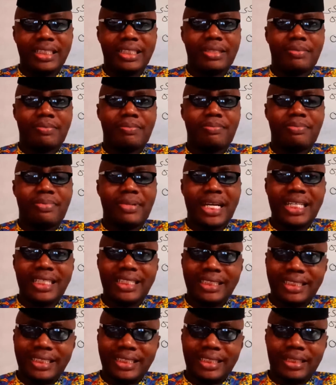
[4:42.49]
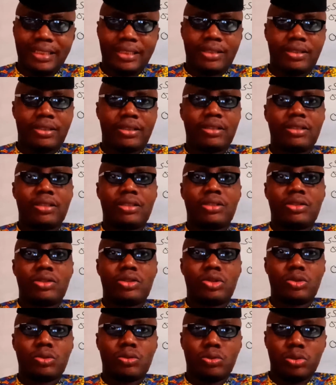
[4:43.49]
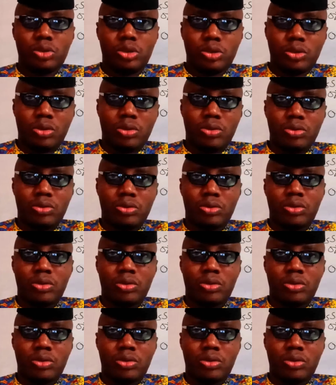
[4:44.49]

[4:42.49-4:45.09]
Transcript: best solution